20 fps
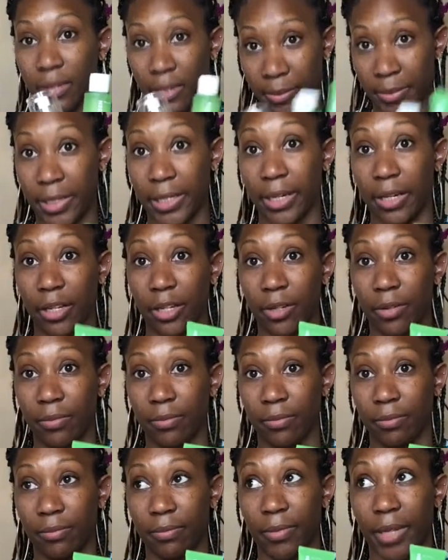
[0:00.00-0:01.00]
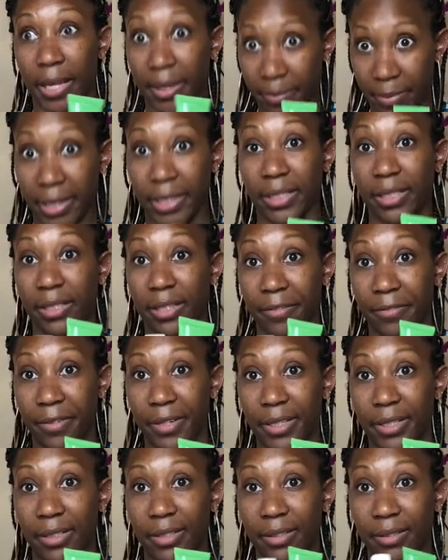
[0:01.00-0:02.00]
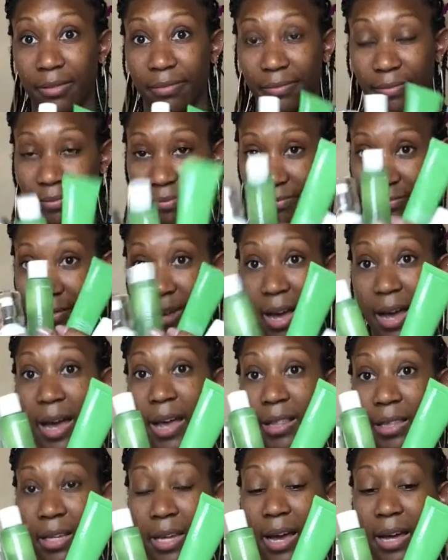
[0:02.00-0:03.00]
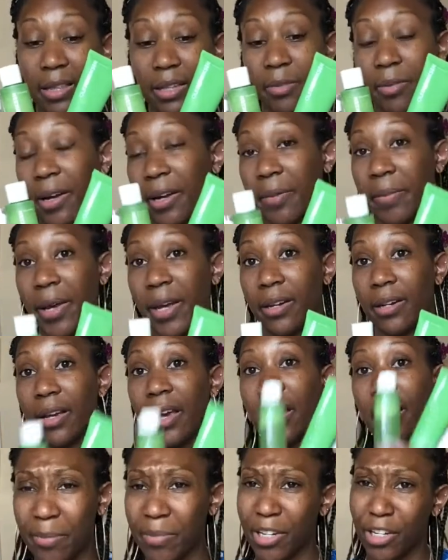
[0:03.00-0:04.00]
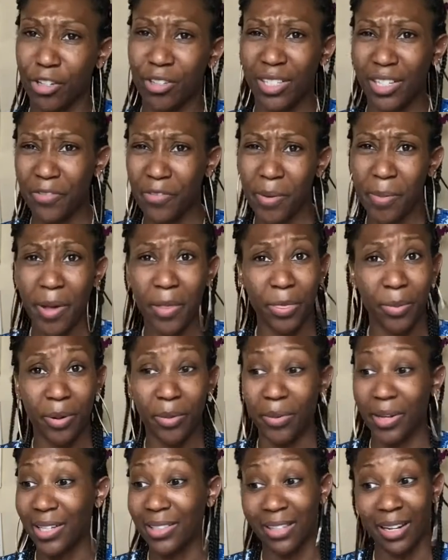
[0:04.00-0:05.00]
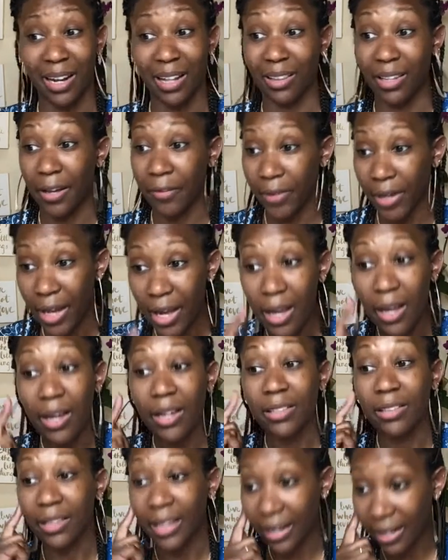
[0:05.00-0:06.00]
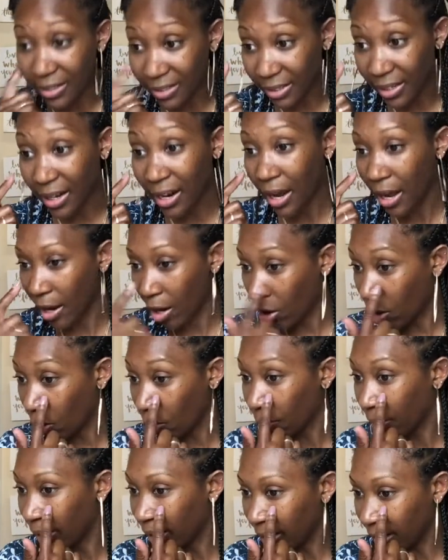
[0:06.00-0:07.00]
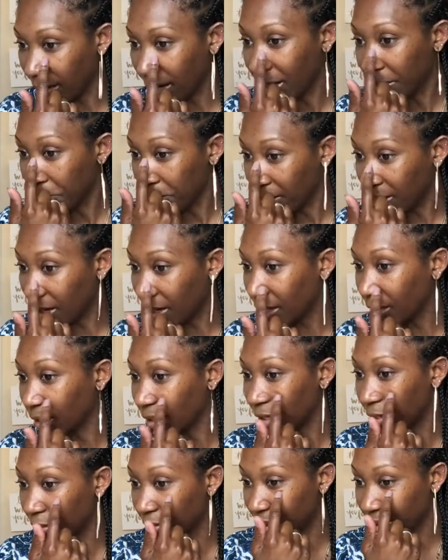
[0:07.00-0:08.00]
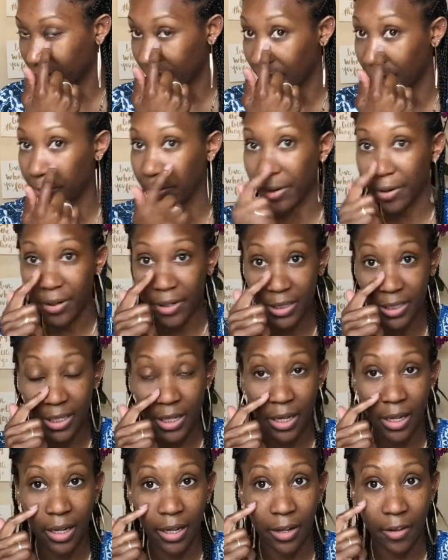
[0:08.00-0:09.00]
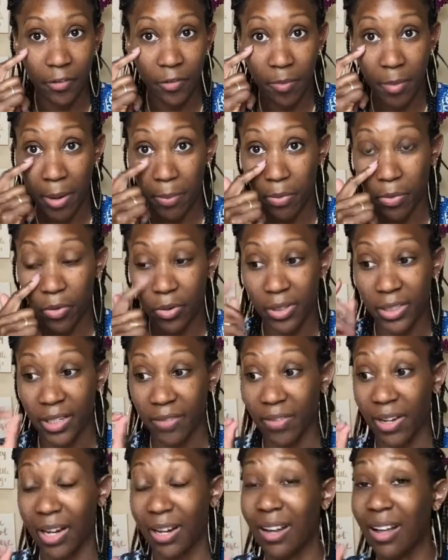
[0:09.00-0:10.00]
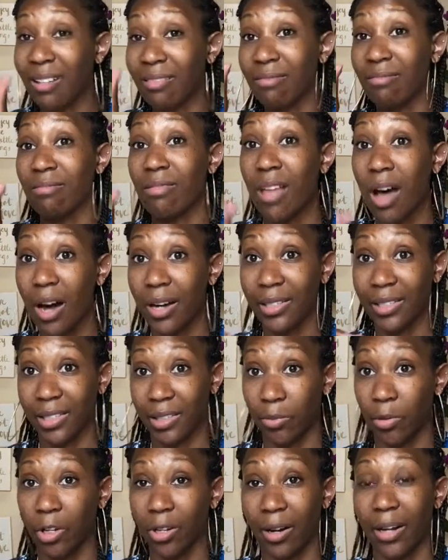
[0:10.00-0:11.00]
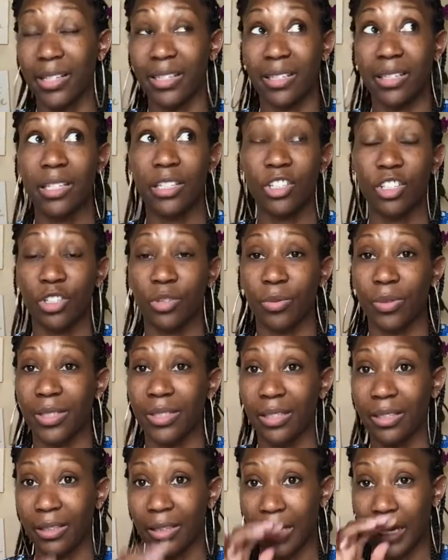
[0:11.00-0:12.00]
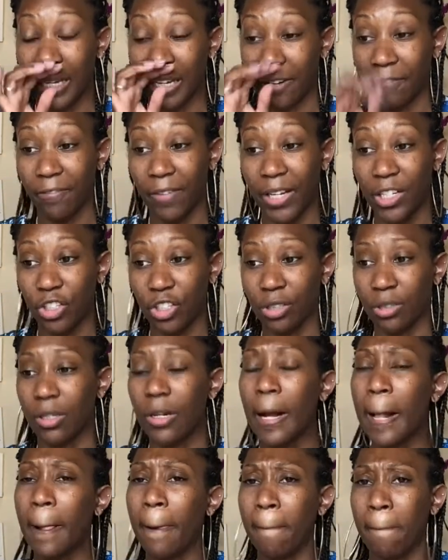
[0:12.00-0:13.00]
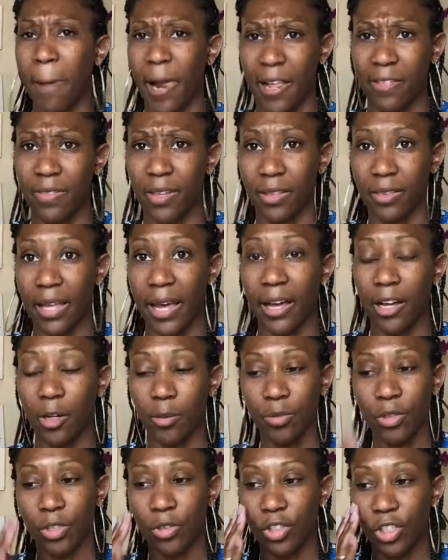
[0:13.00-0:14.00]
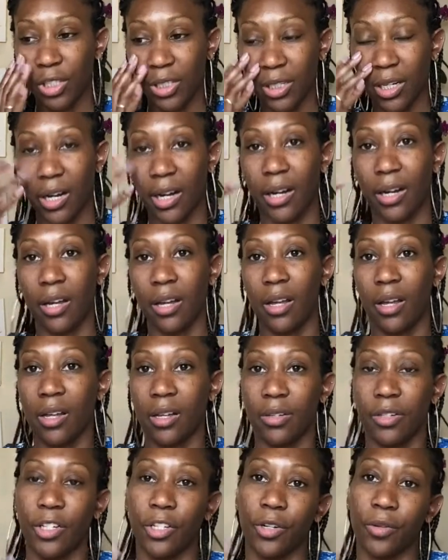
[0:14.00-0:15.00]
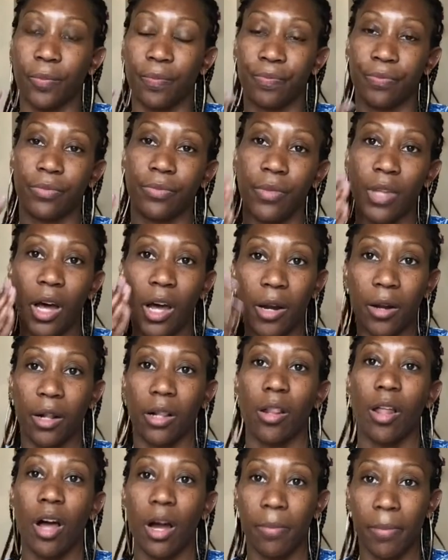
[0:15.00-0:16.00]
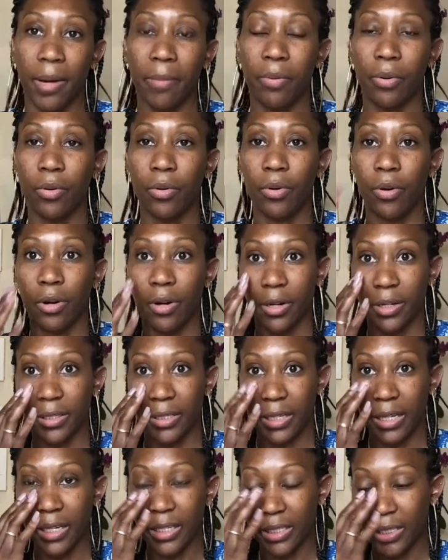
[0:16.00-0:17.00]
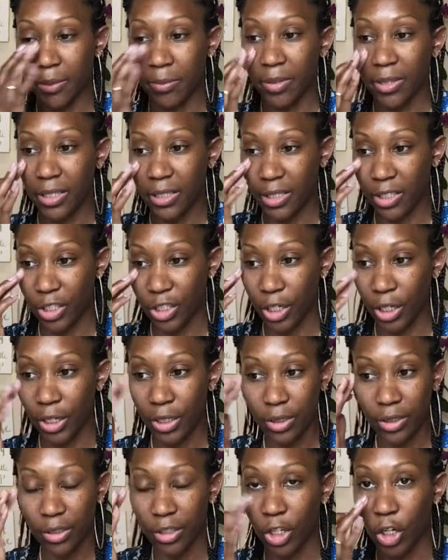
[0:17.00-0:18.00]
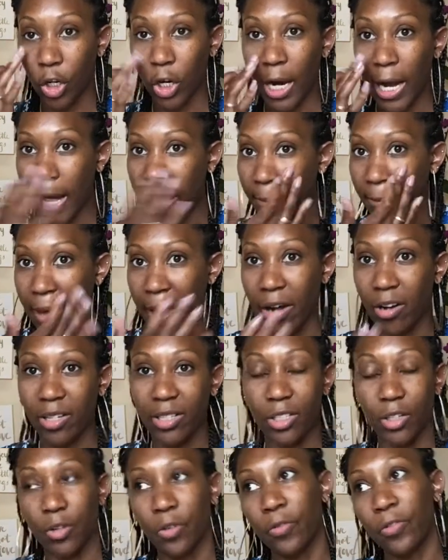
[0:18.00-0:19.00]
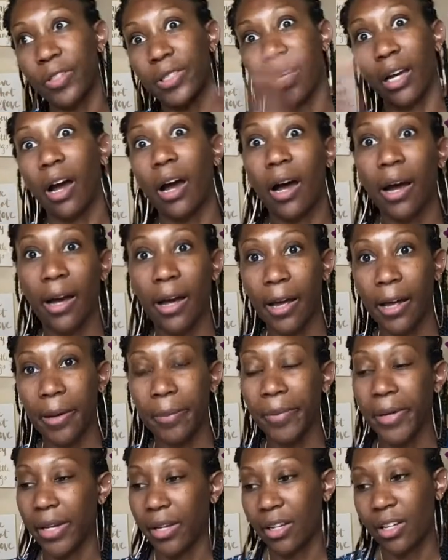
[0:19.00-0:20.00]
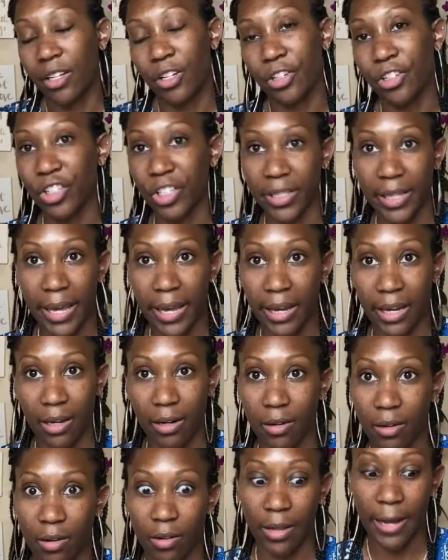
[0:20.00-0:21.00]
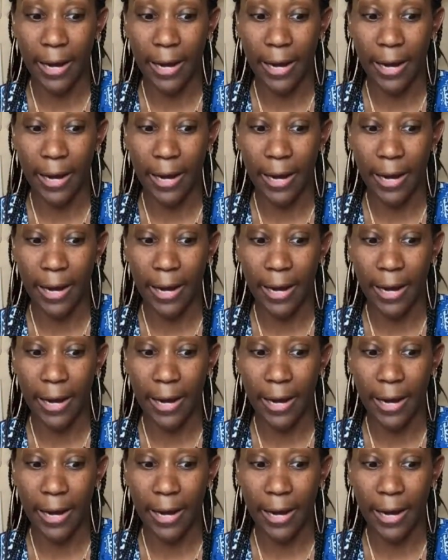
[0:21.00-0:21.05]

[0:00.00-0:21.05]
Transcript: let me tell you, it makes a difference. Highly, highly recommend. I've been using it for about 3 weeks and I love it. Like I said, I already immediately noticed the appearance of my pores have gotten a lot smaller. I did just recently get a facial. I think that helped too, just to kind of, you know, unclog my pores, get some of this dirt and grime out, because over time, you know, you just can't get it all